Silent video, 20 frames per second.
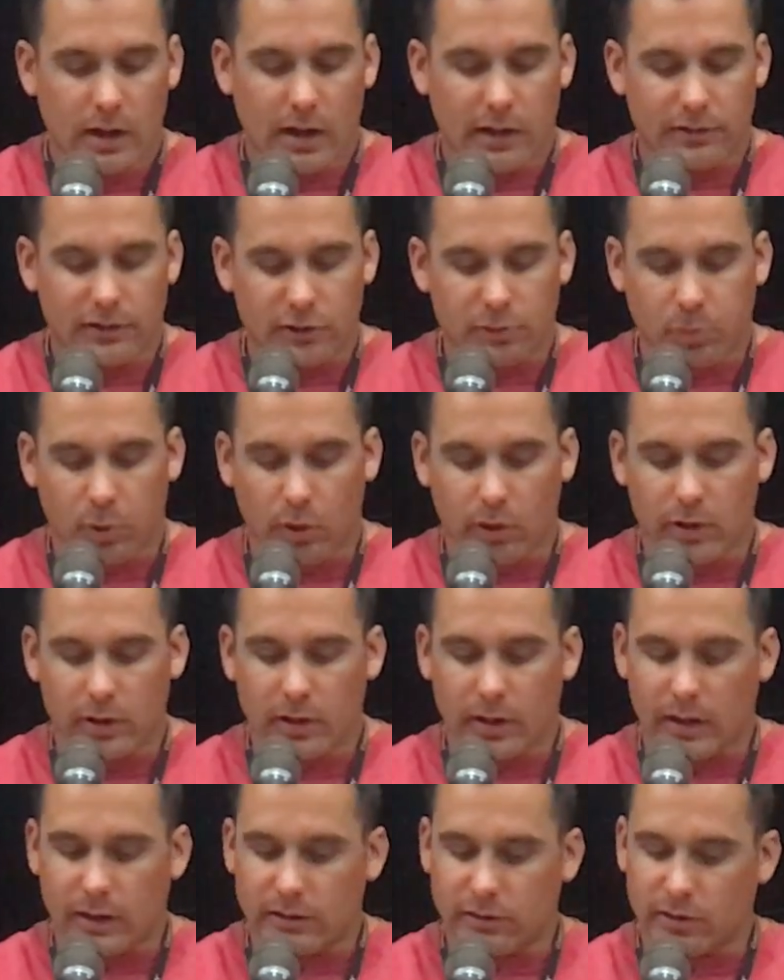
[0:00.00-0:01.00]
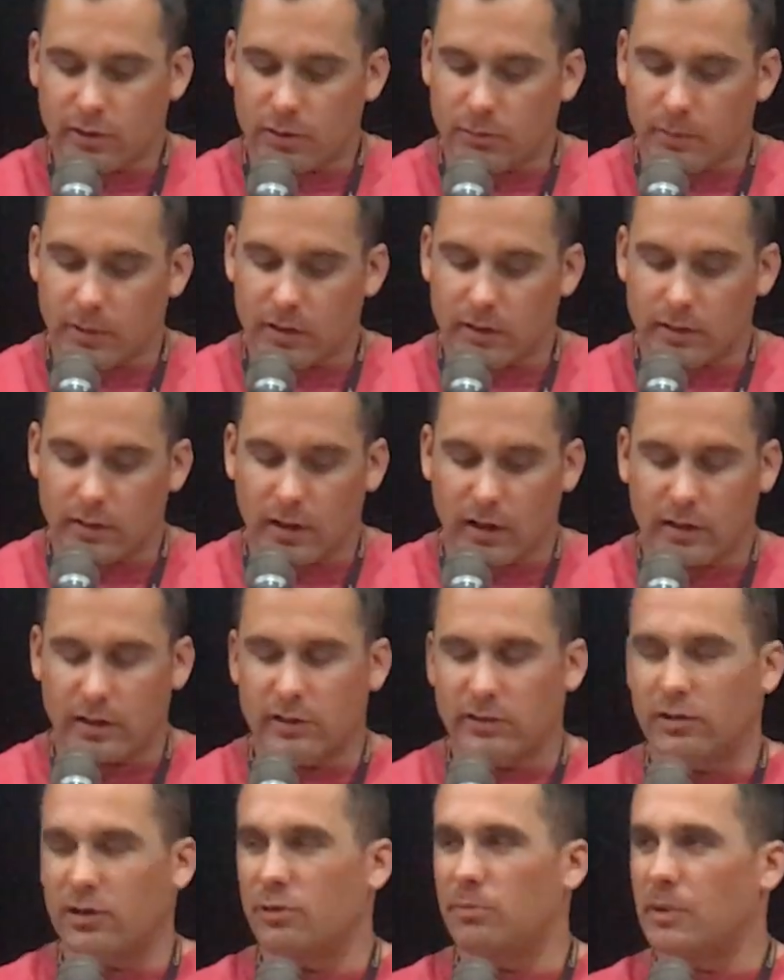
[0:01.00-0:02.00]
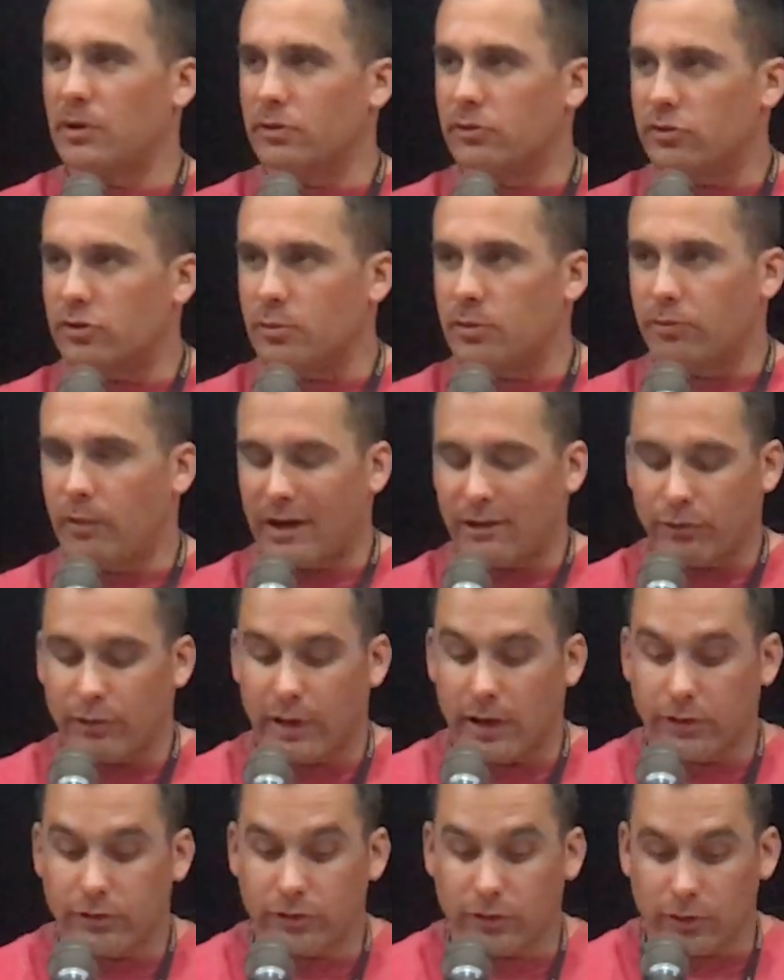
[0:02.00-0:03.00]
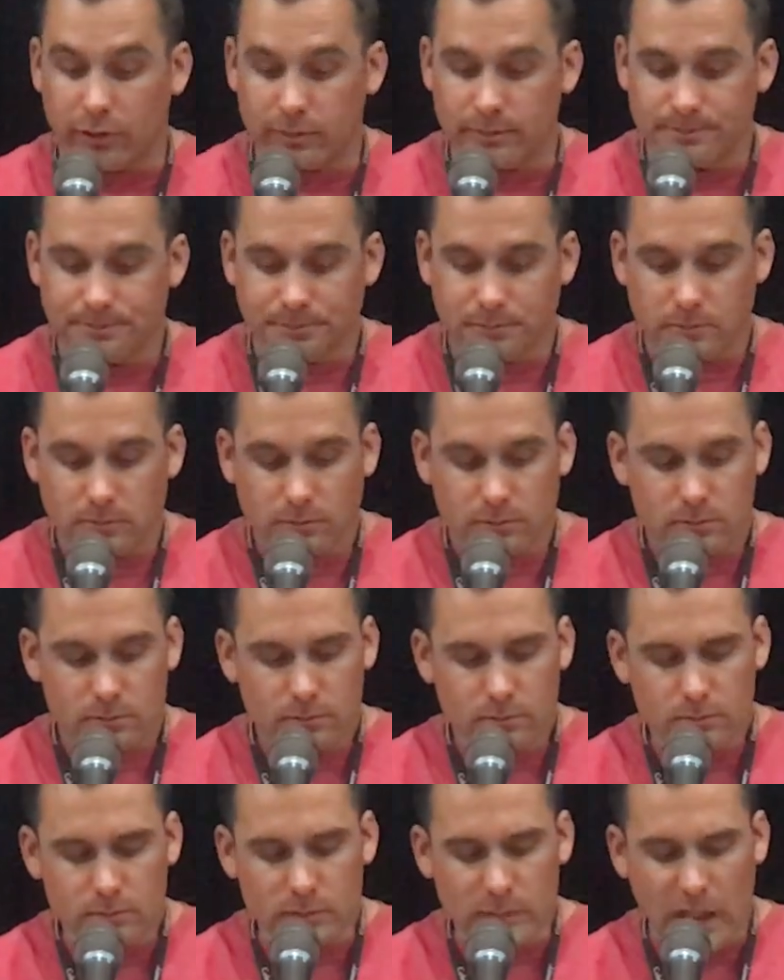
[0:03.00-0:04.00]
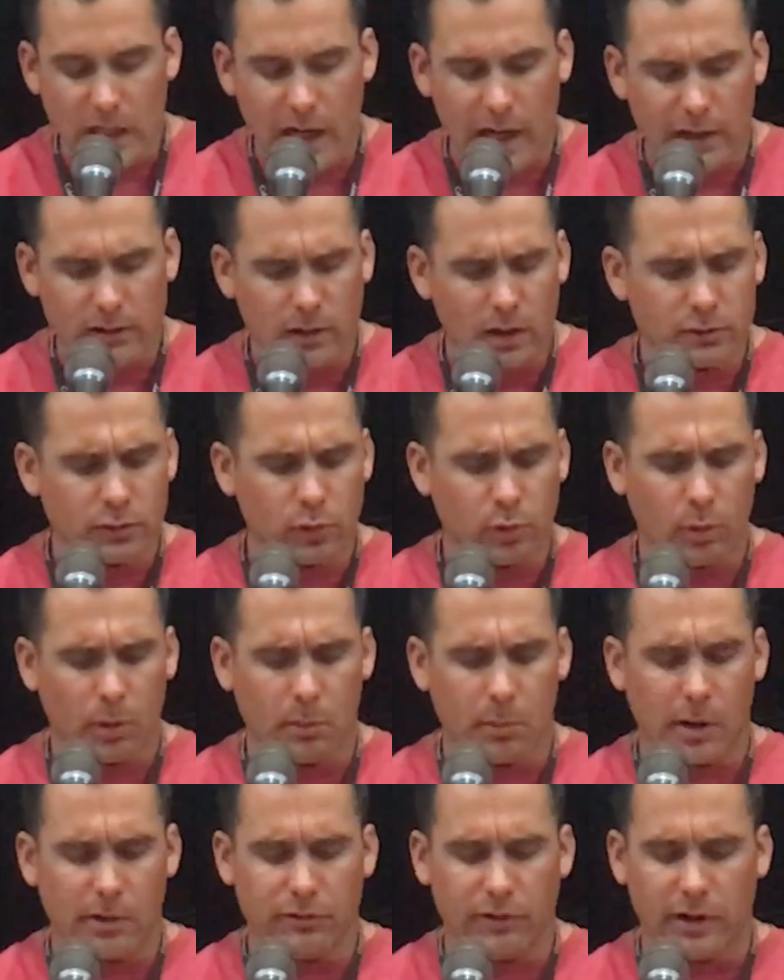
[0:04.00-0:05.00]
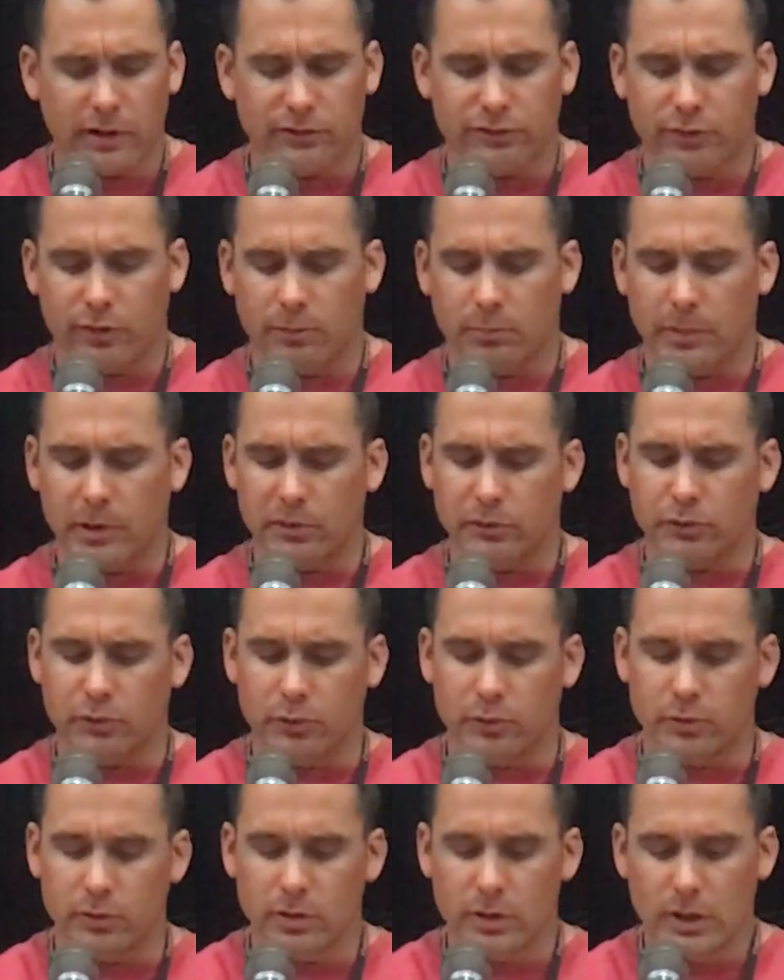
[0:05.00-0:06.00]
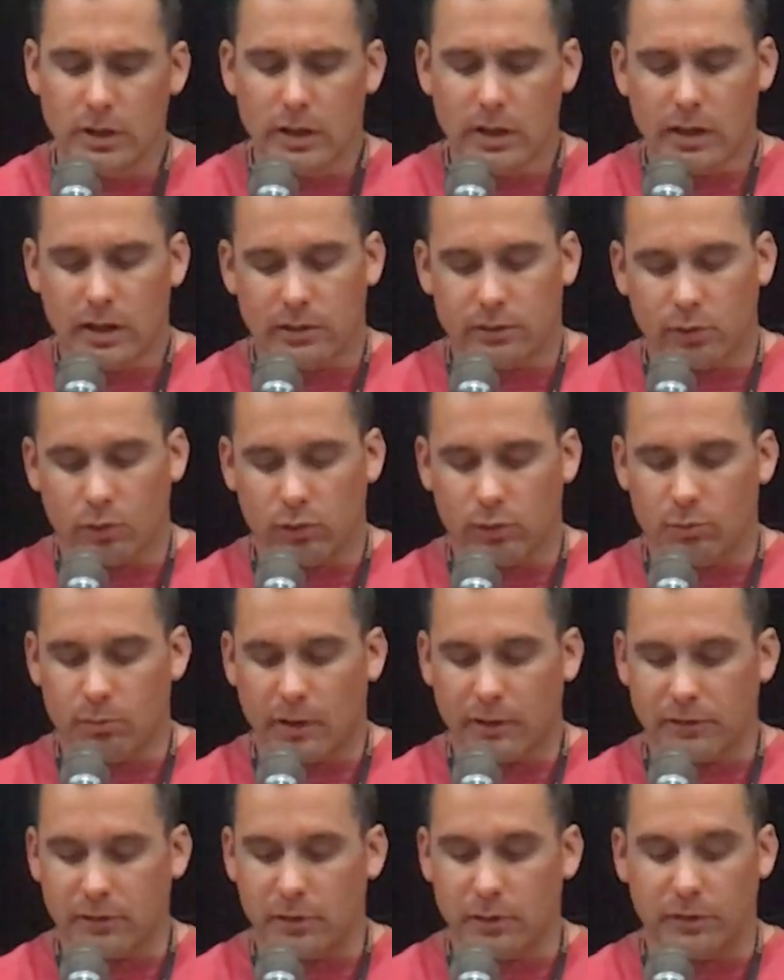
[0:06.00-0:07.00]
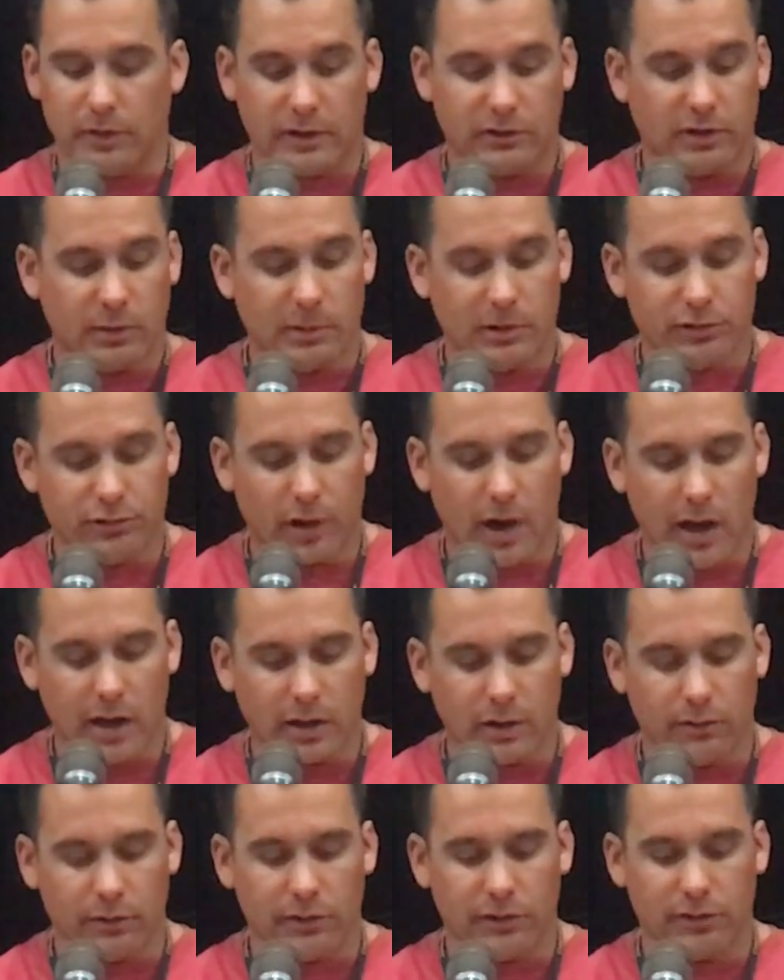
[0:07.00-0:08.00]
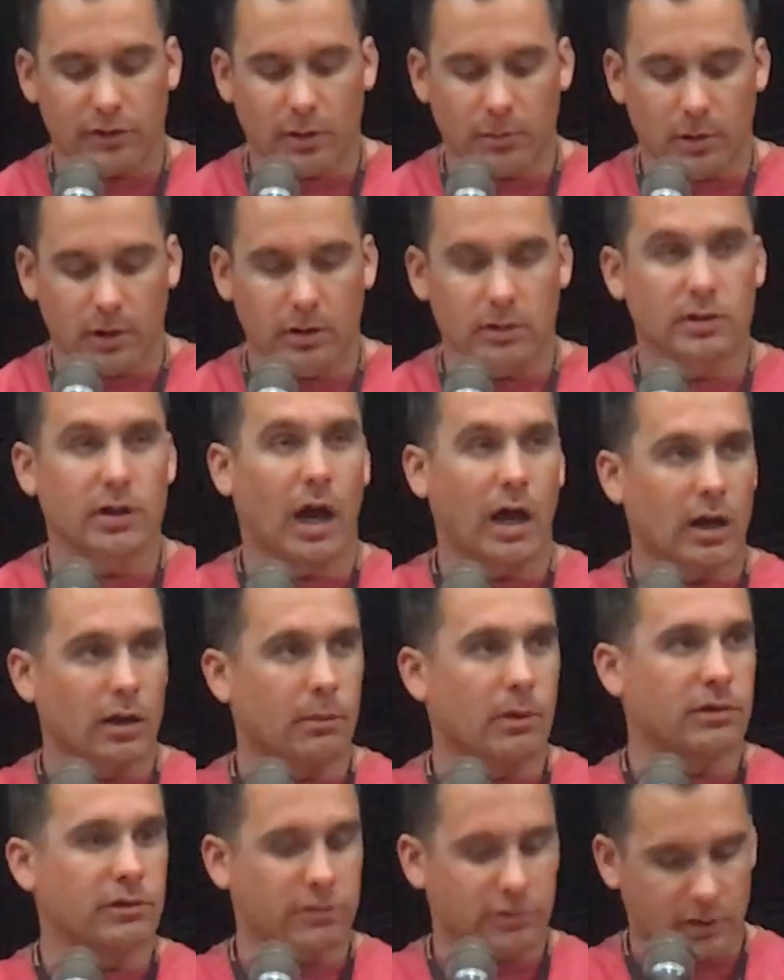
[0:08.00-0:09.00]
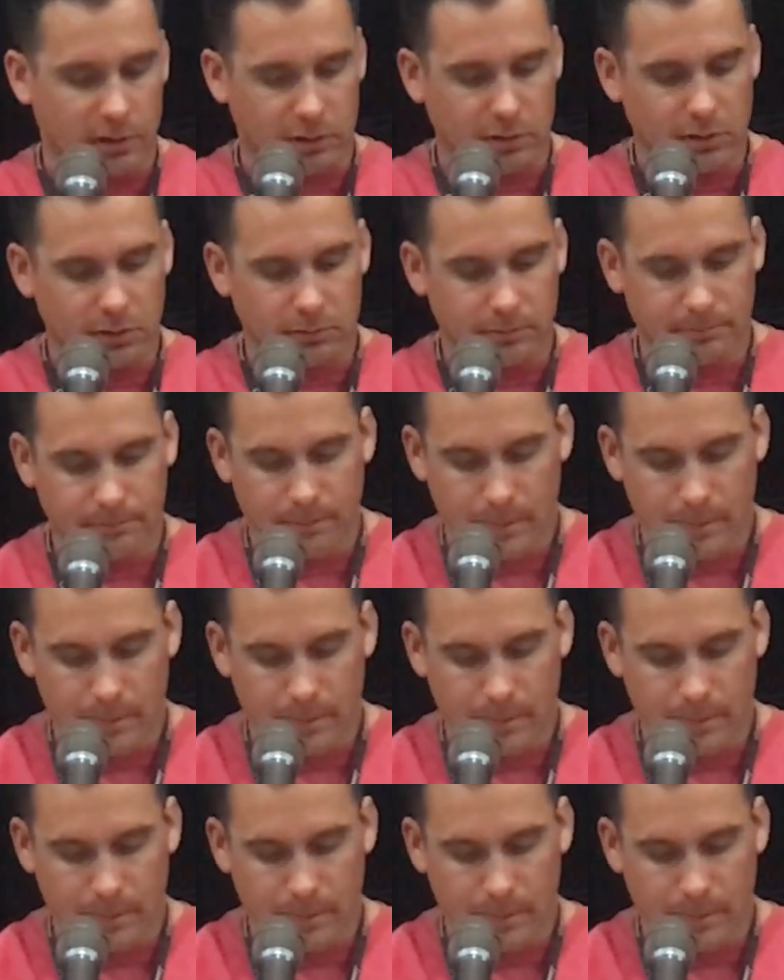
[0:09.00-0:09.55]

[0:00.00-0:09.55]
At this point, I considered my use to be recreational. I had lunch with one of my friends from middle school and told him about the new things I've been trying over the summer, got him interested too.